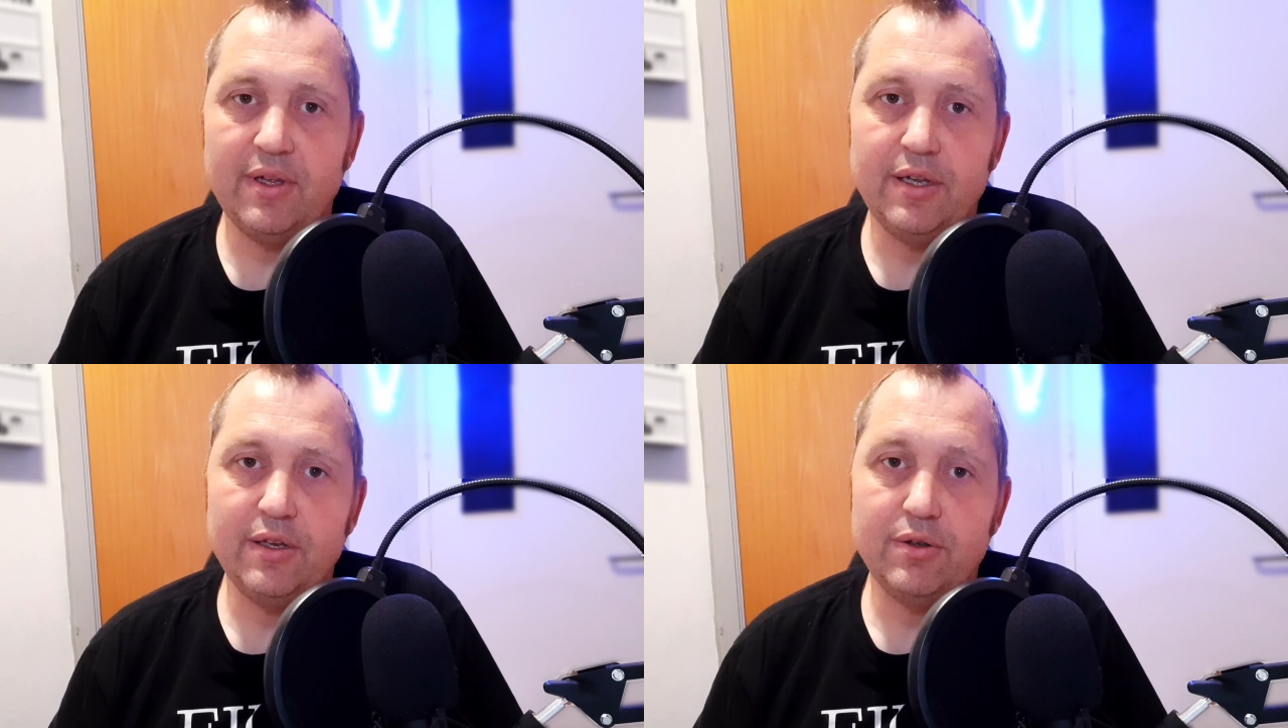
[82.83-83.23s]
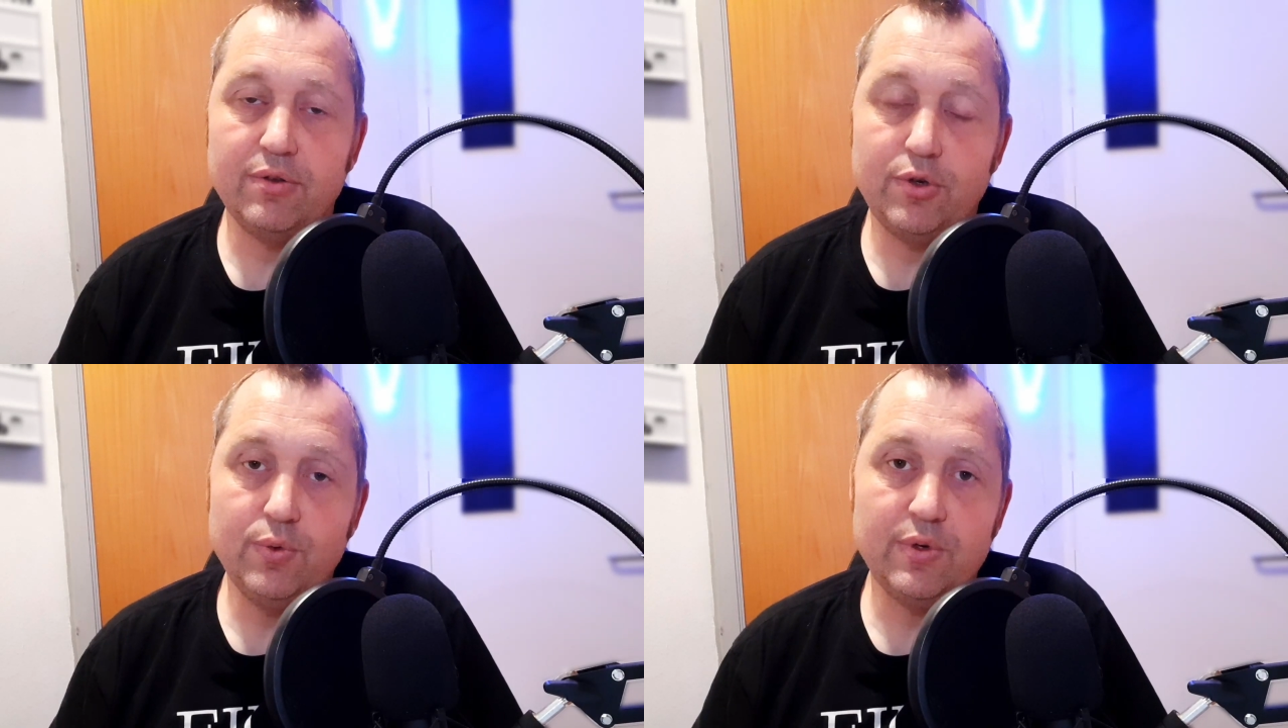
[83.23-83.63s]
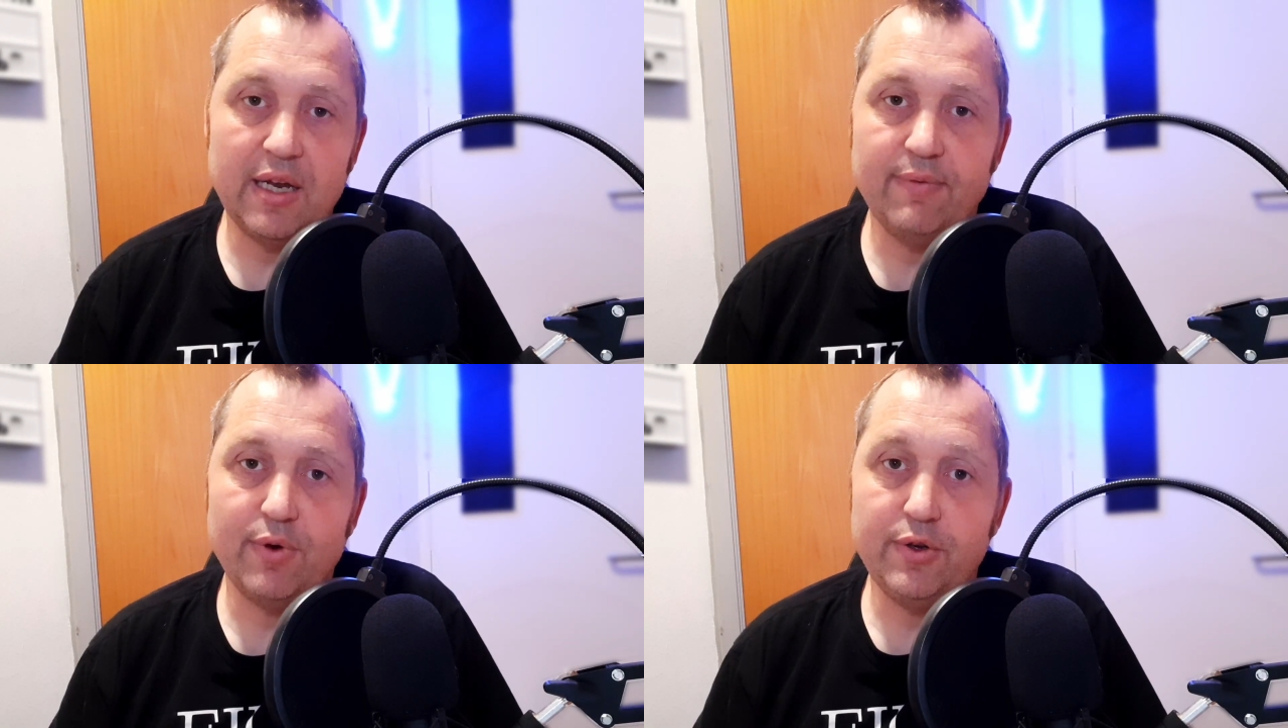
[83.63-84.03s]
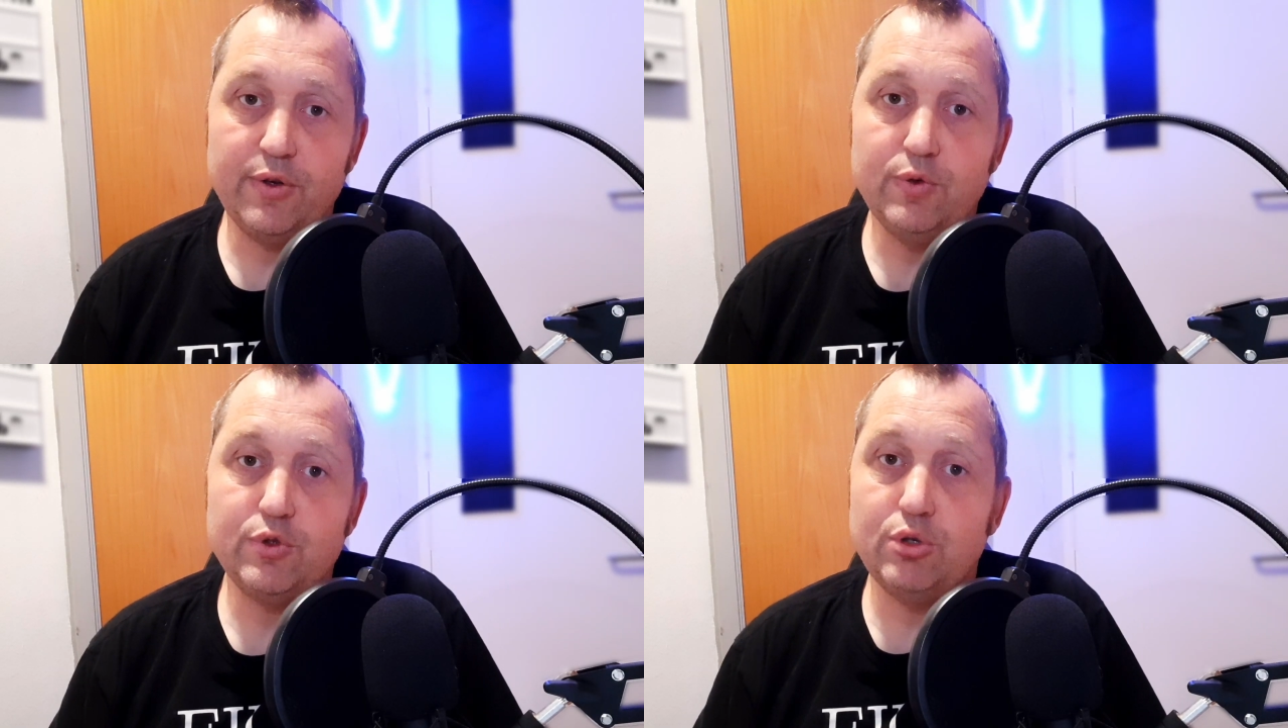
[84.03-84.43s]
the Duke Denver
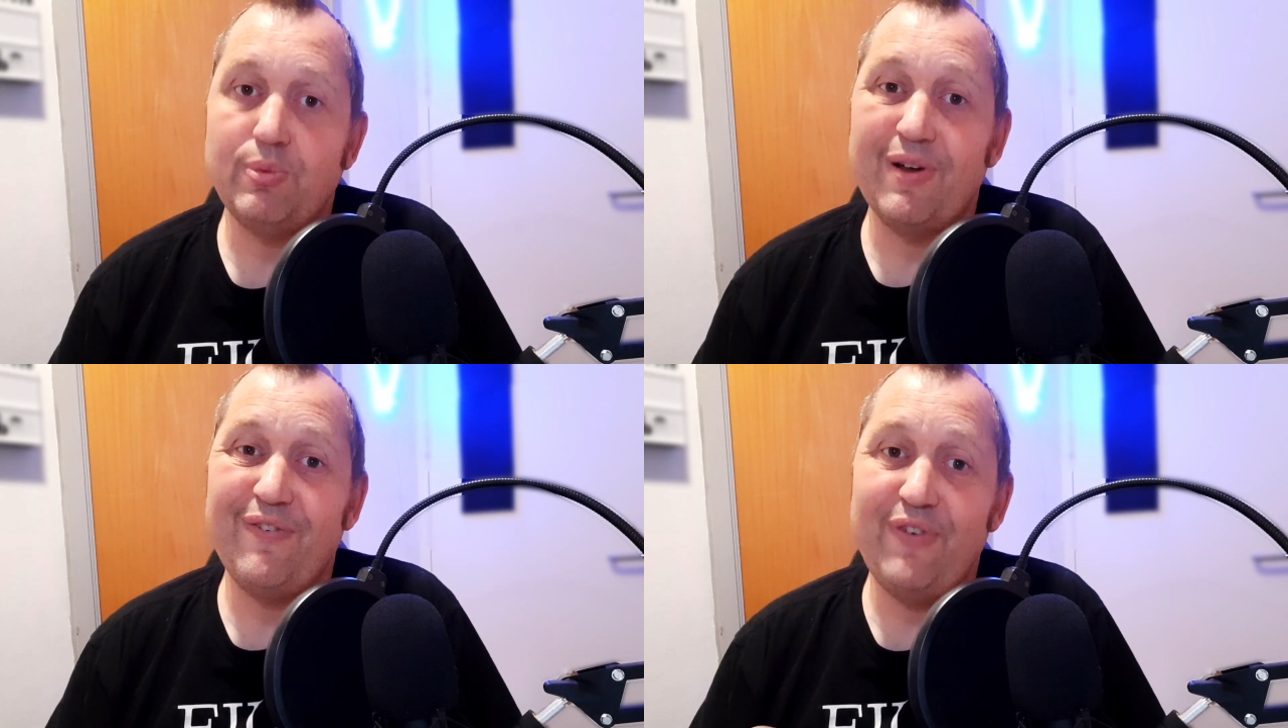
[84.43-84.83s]
YouTube